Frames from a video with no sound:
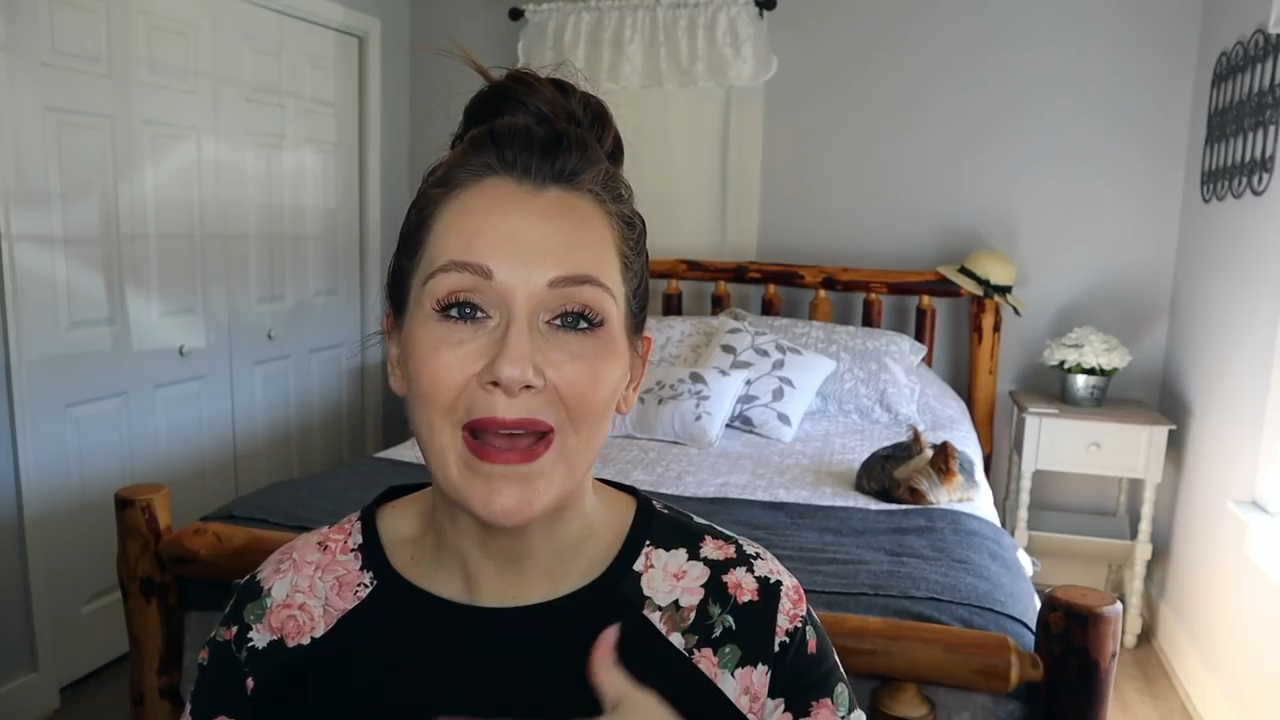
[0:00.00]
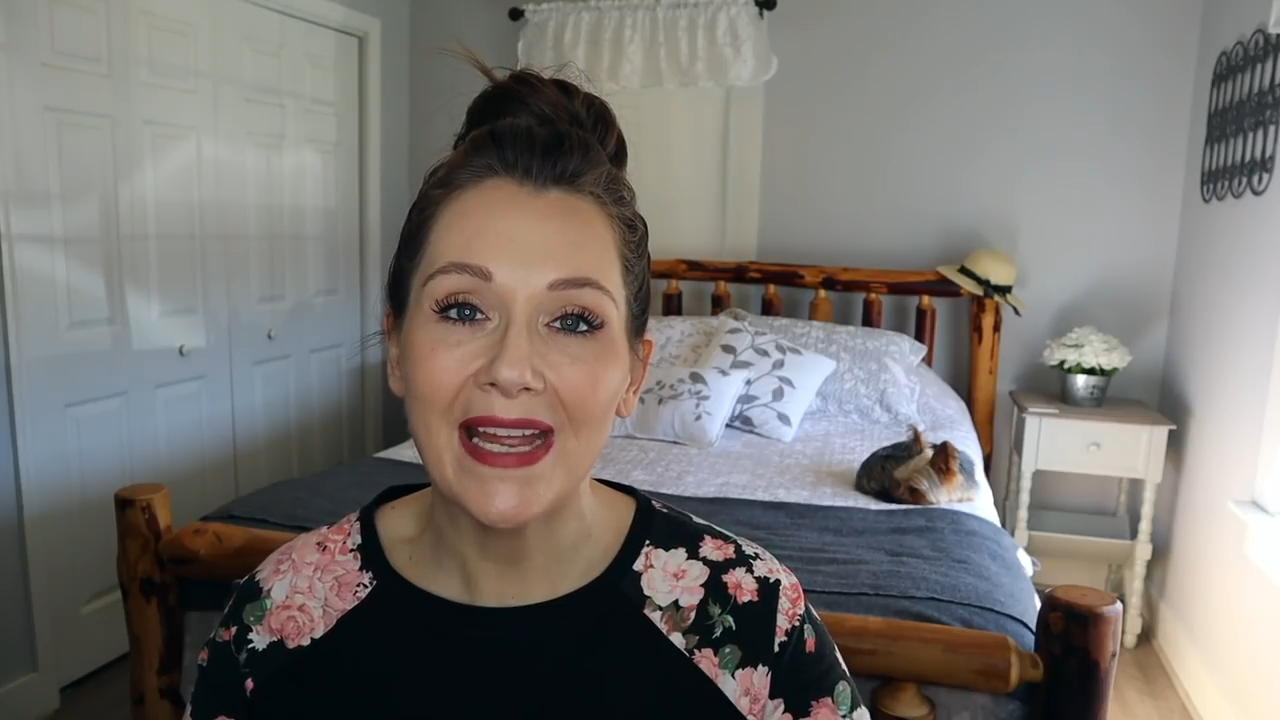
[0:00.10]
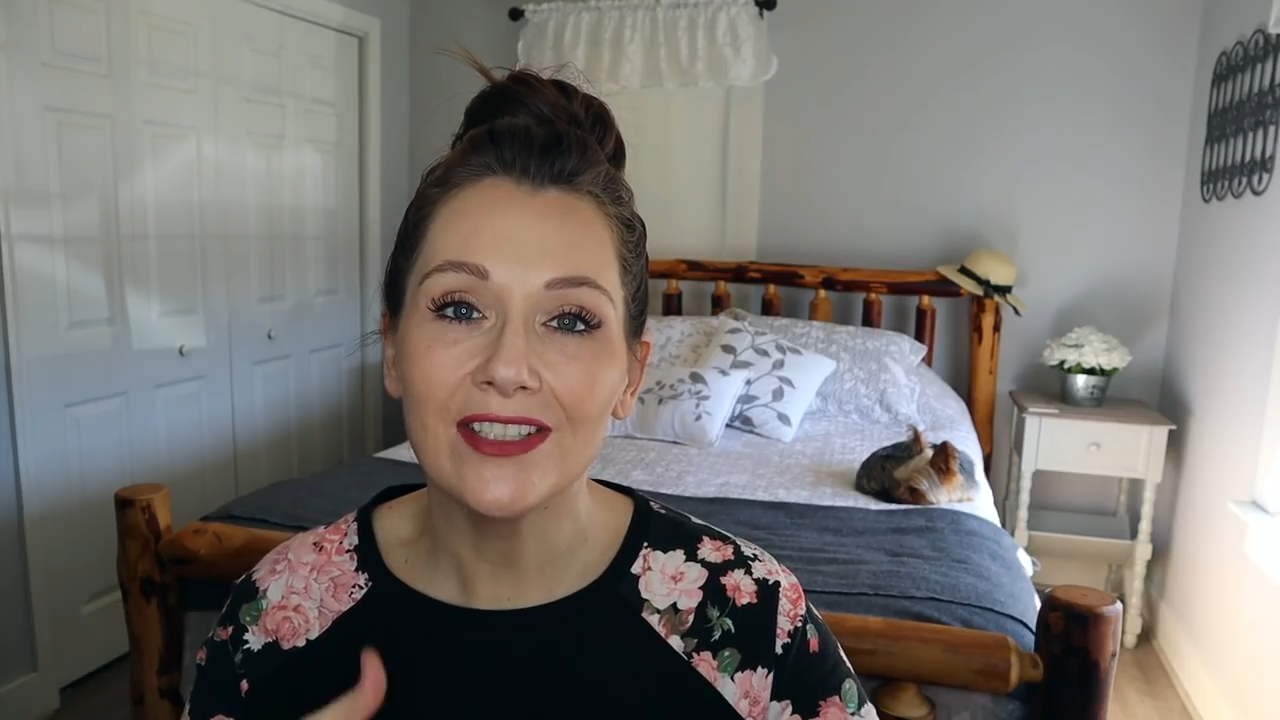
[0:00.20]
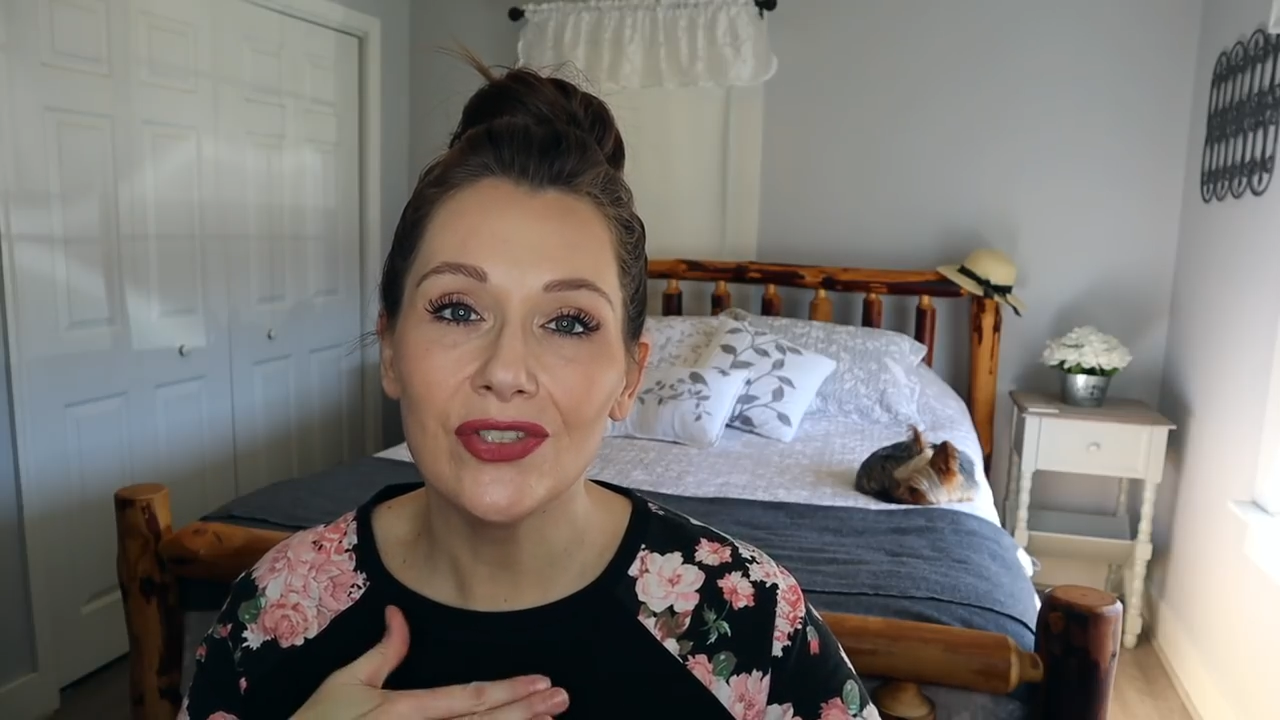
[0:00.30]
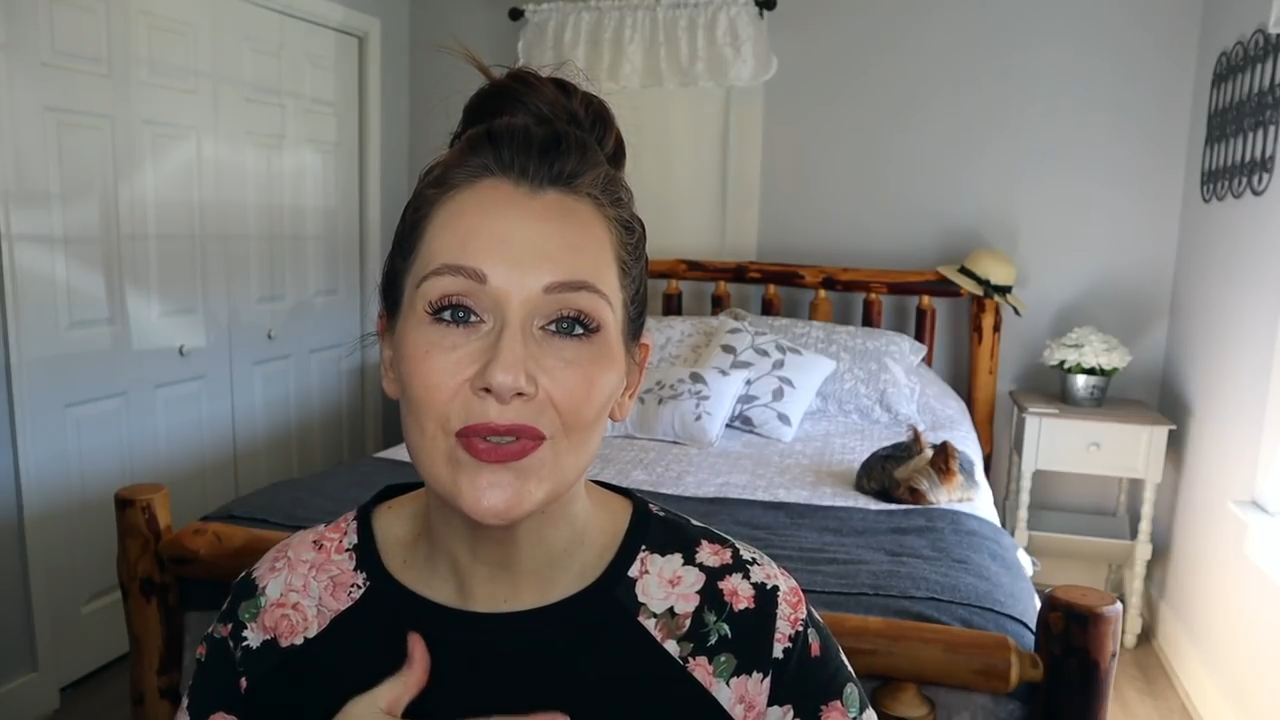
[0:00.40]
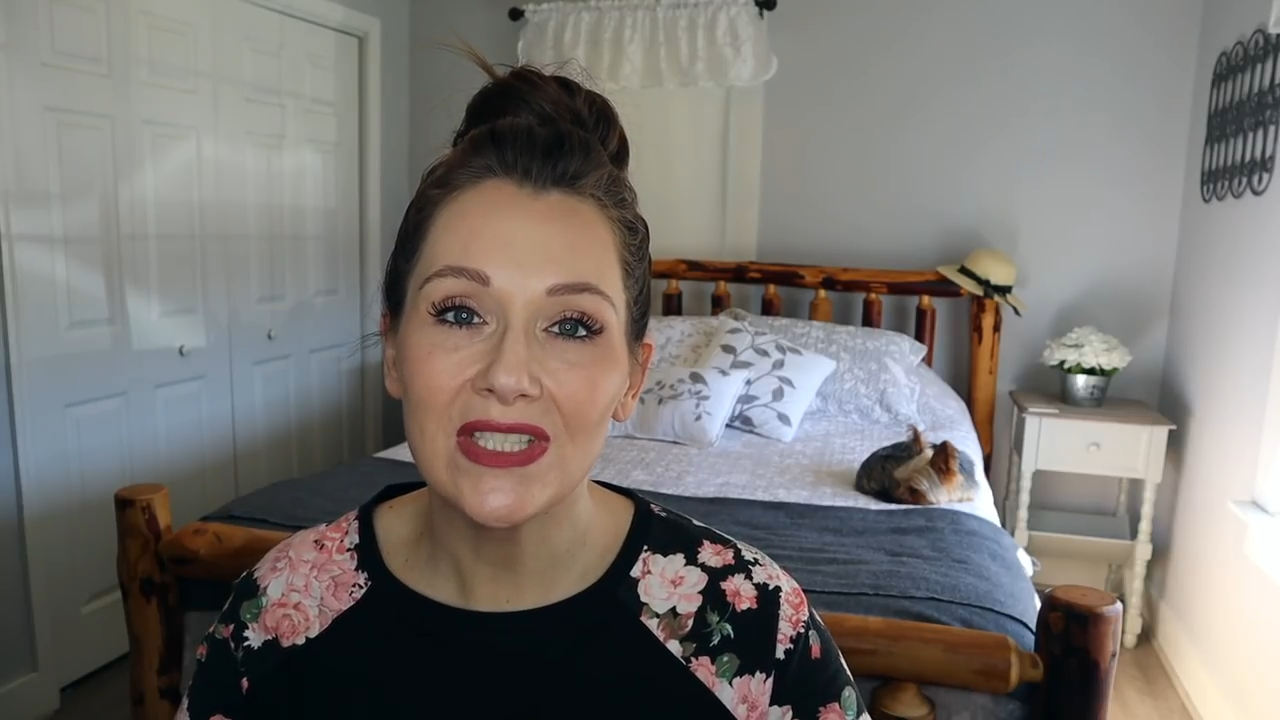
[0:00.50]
back to